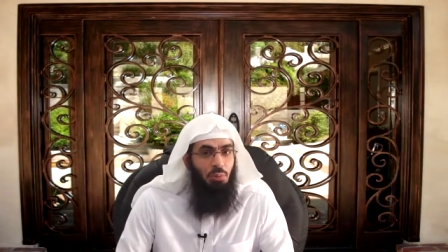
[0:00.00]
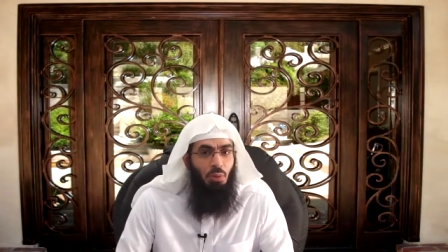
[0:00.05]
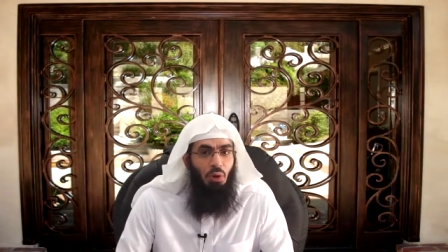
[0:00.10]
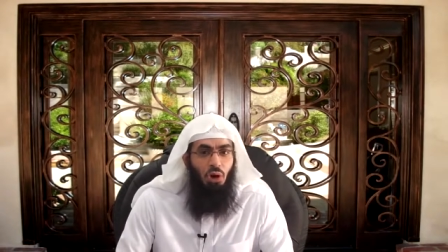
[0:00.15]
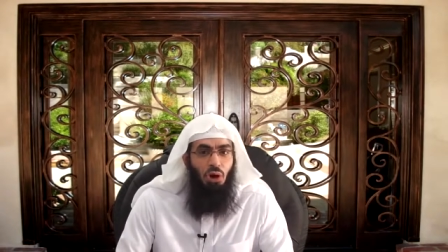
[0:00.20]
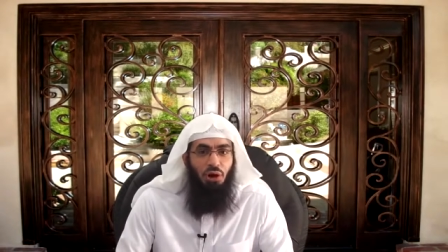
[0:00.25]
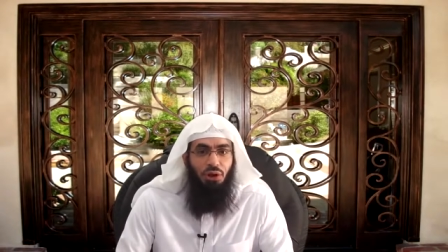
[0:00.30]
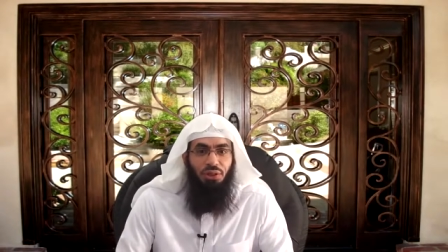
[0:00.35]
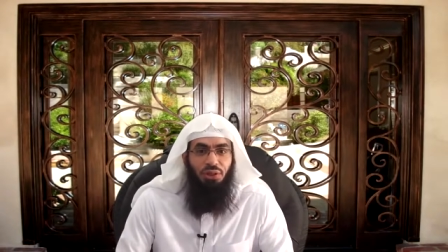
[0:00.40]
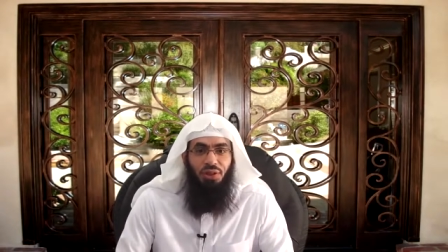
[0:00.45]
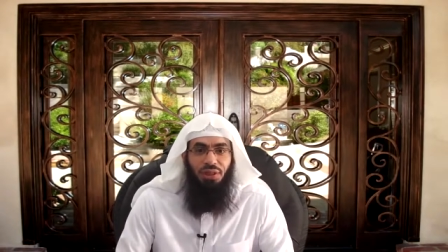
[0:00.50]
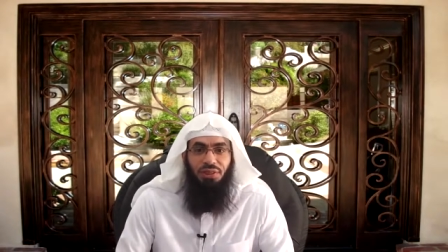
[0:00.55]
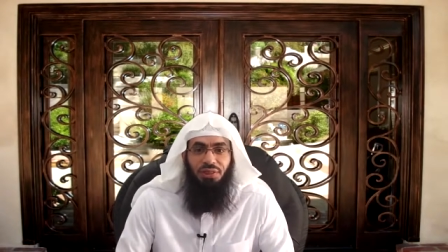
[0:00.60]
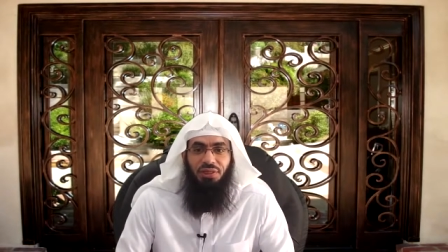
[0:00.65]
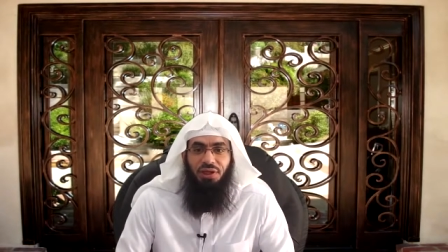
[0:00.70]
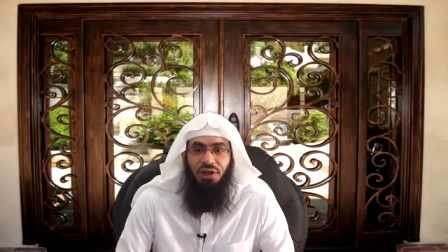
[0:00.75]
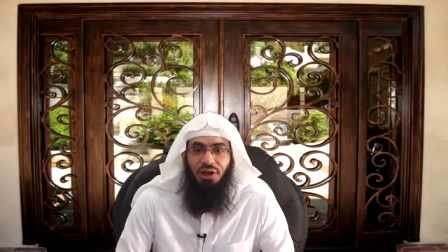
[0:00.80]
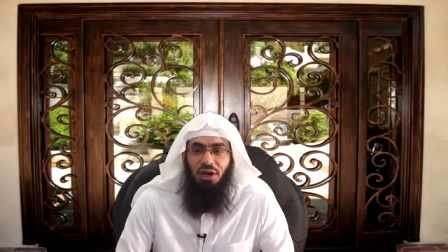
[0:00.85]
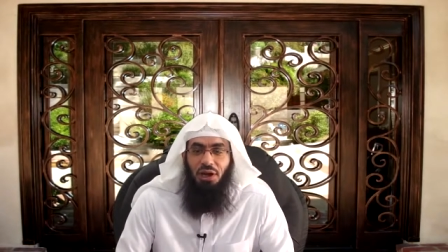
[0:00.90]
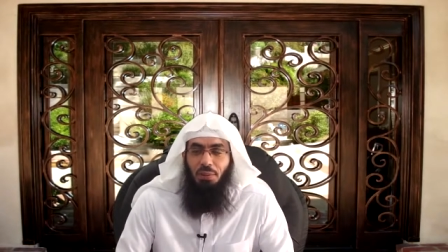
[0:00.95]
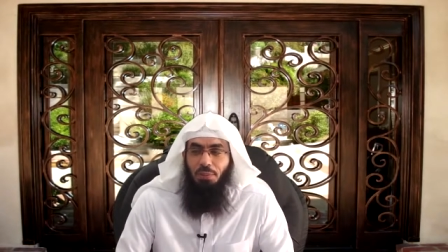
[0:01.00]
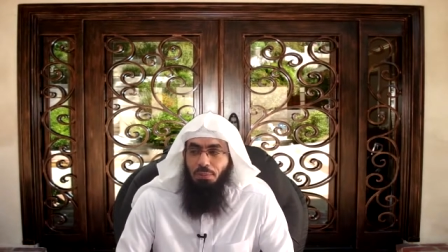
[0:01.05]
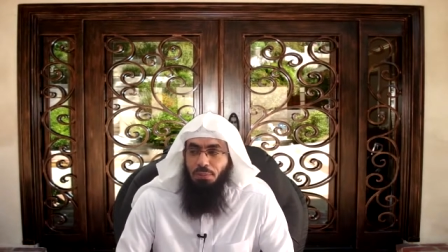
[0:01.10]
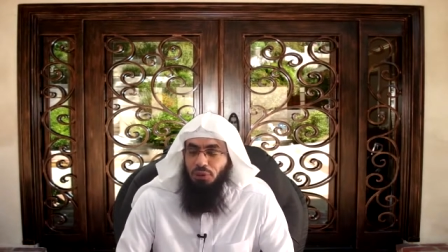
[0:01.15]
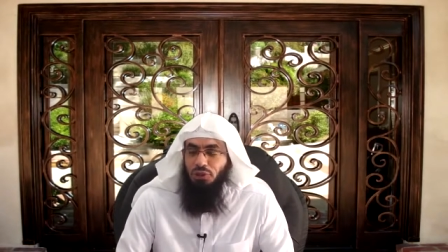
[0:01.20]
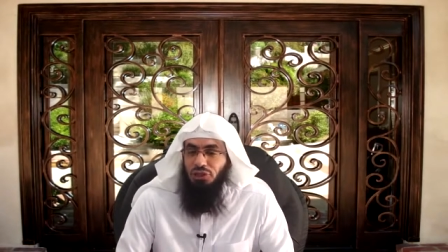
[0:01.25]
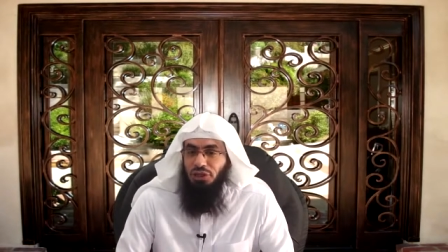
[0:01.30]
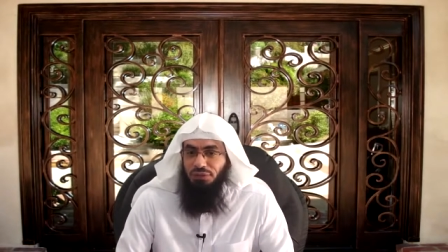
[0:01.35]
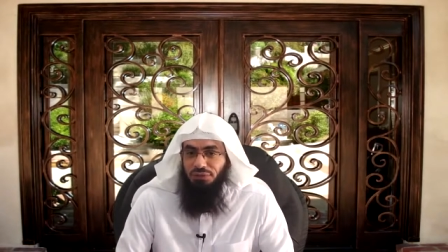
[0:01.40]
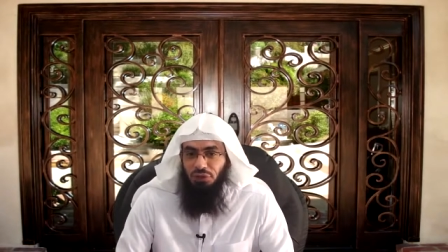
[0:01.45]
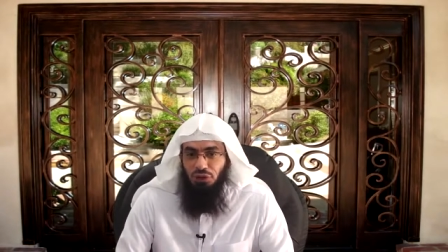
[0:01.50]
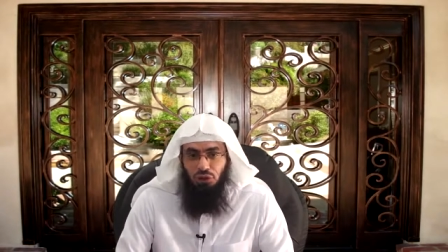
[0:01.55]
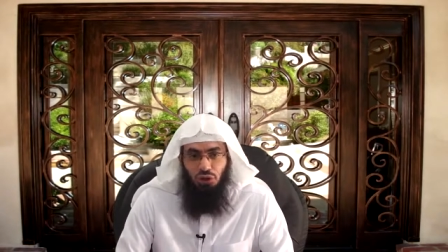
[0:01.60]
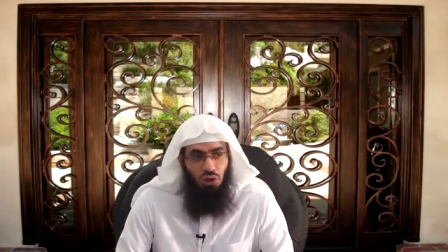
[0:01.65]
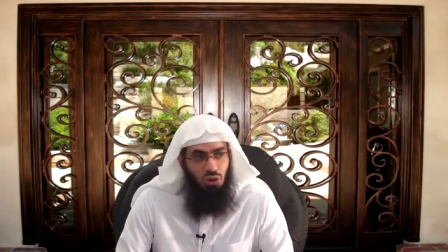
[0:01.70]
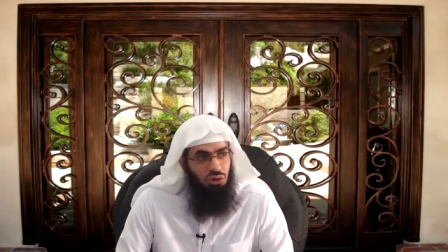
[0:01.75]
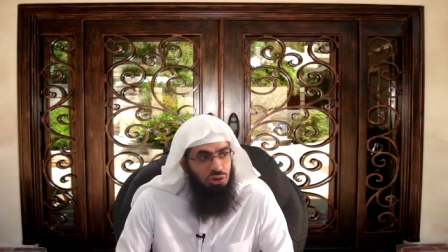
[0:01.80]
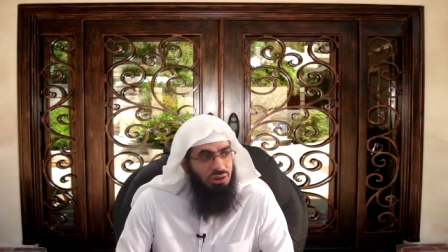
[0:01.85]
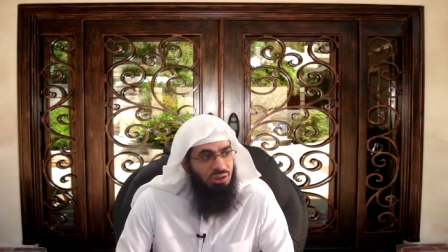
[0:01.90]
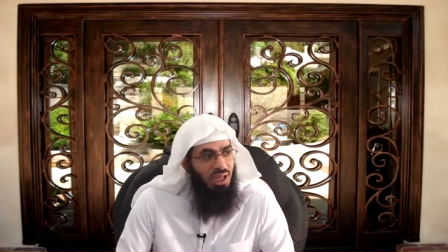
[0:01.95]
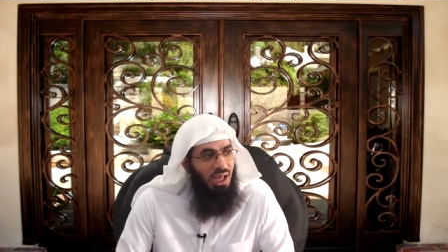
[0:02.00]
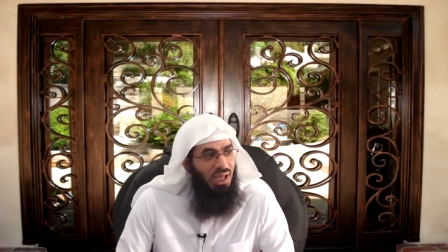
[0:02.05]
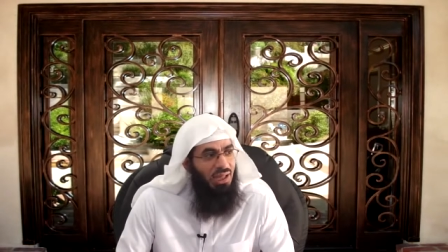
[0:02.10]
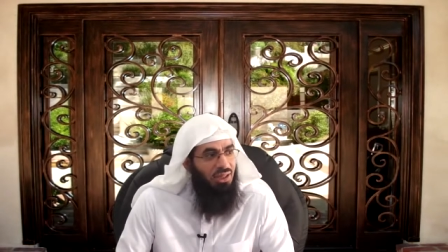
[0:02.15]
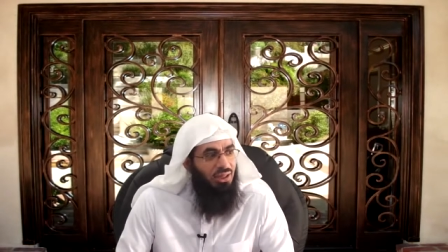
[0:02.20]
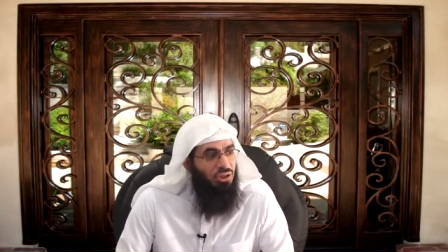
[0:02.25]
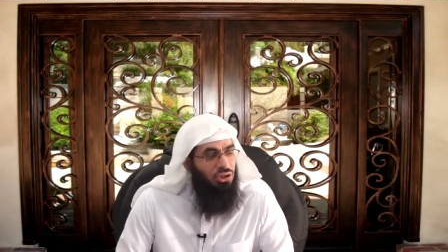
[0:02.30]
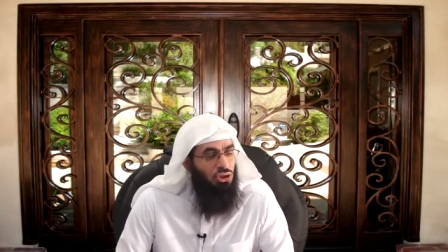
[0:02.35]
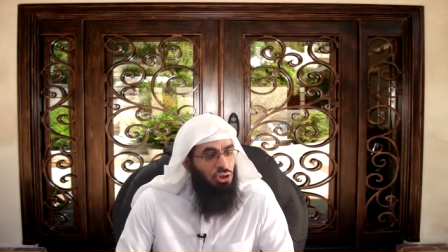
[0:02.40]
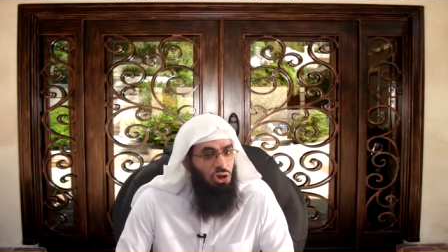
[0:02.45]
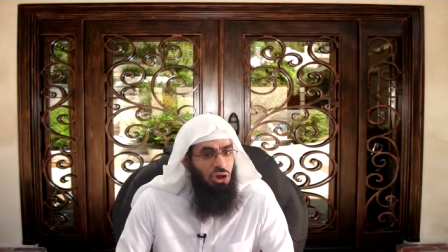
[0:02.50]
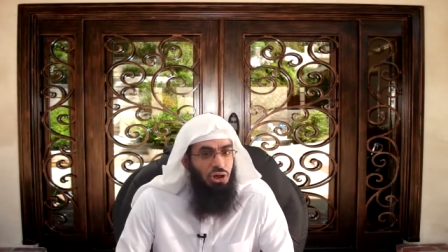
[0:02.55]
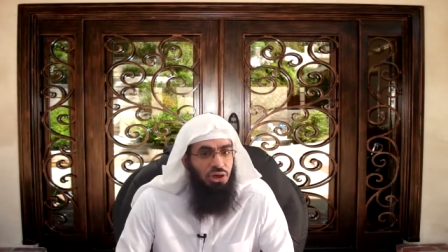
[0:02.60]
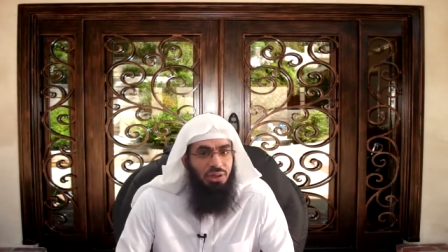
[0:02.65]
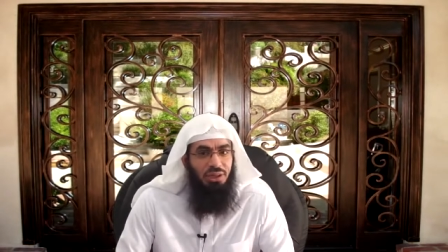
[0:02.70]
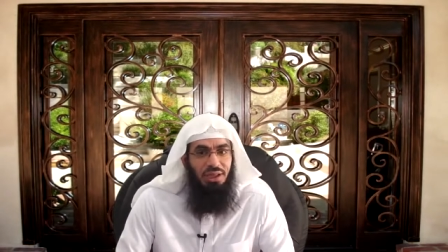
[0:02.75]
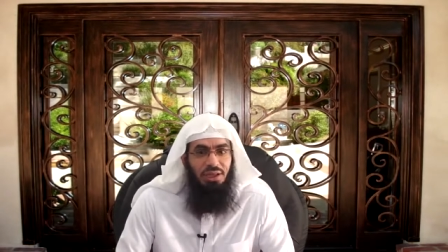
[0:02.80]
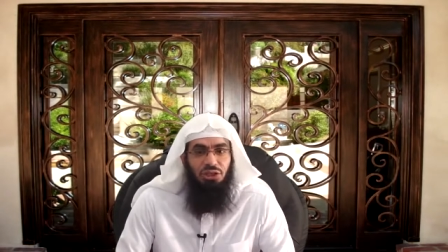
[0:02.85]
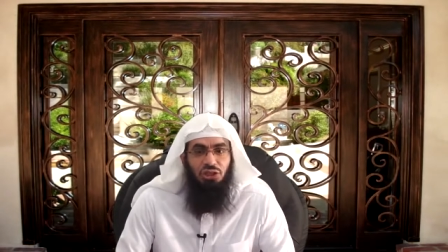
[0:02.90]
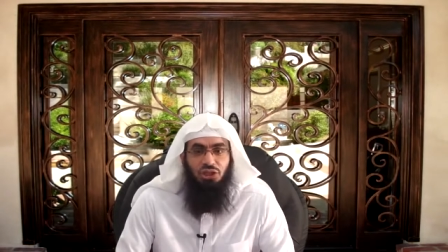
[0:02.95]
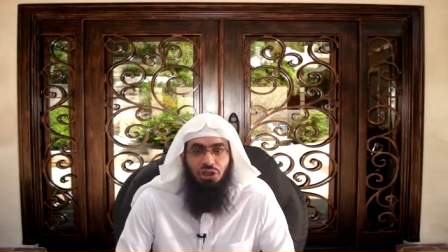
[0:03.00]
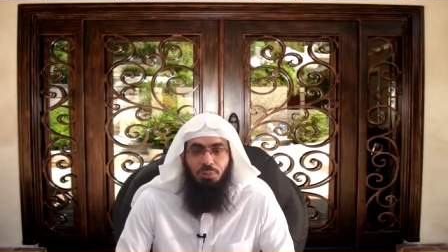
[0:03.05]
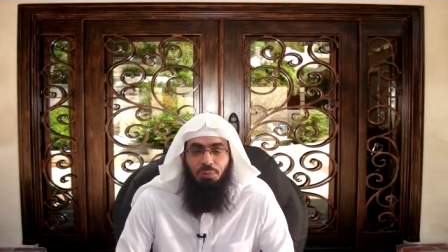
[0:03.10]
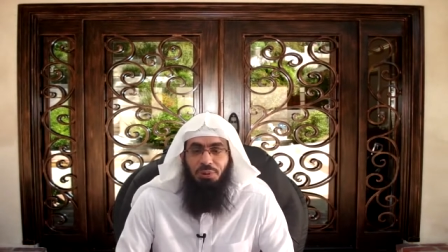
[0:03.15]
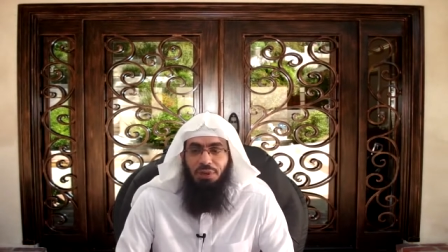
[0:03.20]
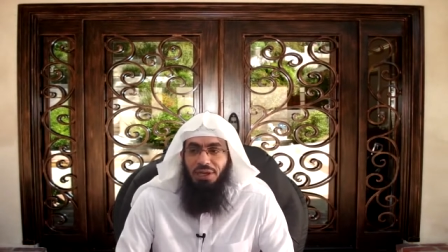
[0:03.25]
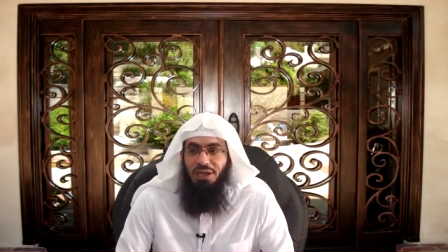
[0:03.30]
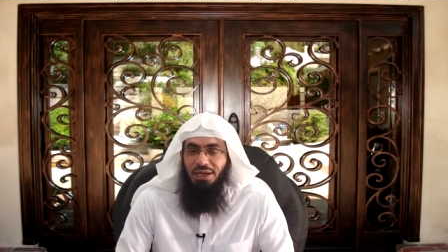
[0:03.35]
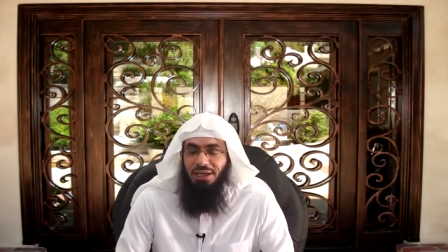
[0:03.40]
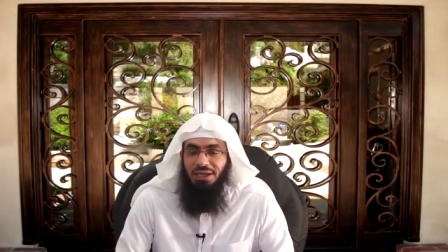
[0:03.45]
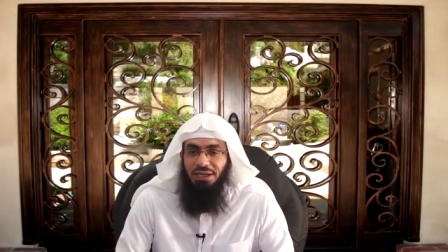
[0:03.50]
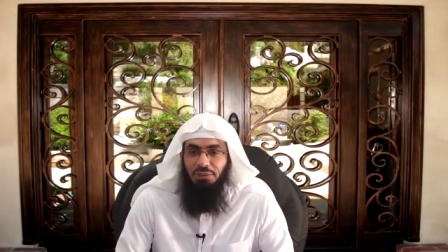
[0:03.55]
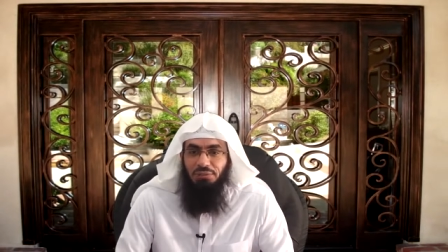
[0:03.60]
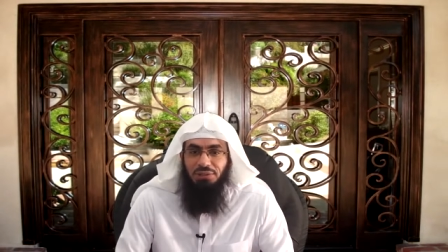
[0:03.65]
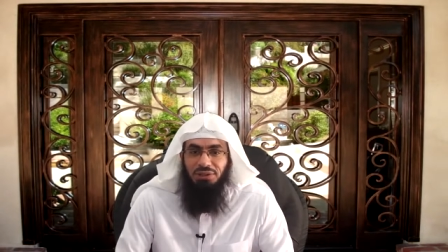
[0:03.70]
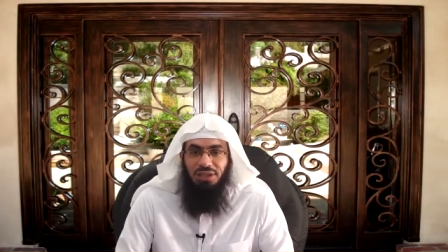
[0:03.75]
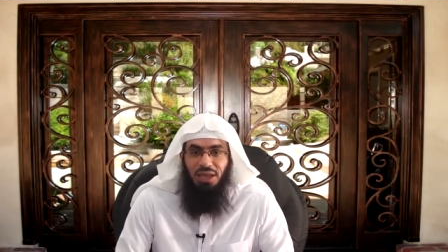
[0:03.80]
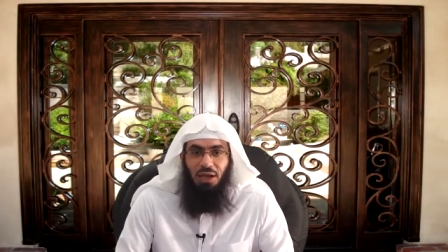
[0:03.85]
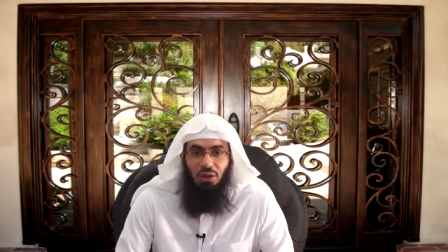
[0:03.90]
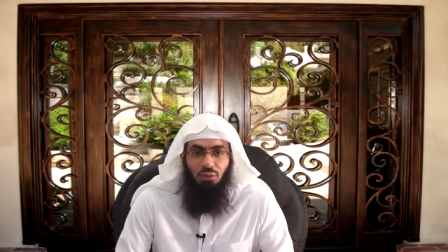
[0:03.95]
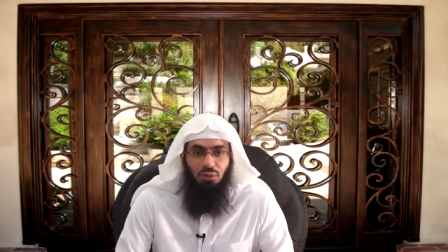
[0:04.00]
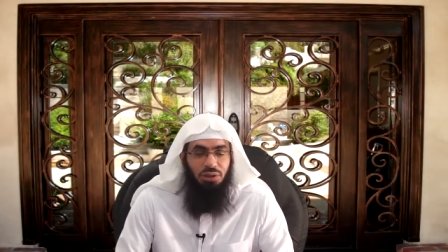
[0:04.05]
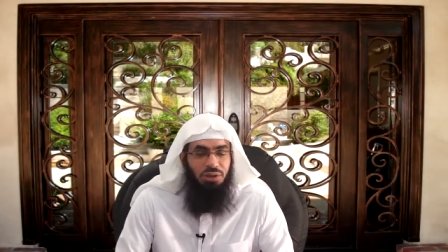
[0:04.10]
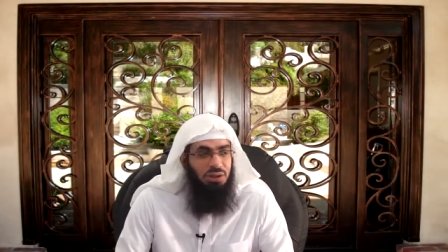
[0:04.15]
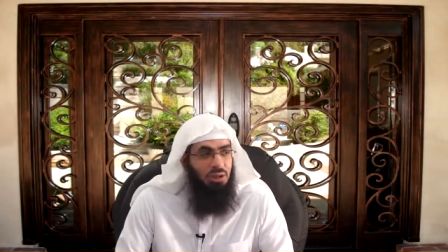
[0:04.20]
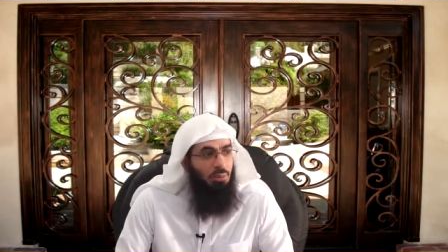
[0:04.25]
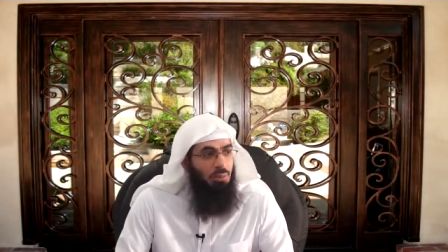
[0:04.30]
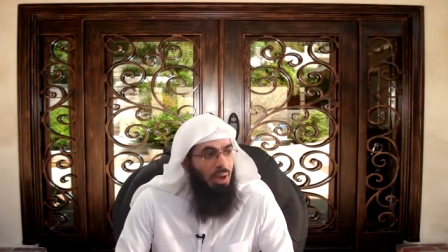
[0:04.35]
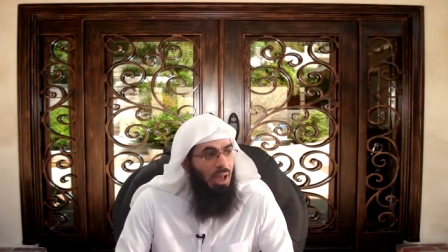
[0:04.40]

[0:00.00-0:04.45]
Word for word: more than the numbers of stones on this earth, and Jibril comes down with them.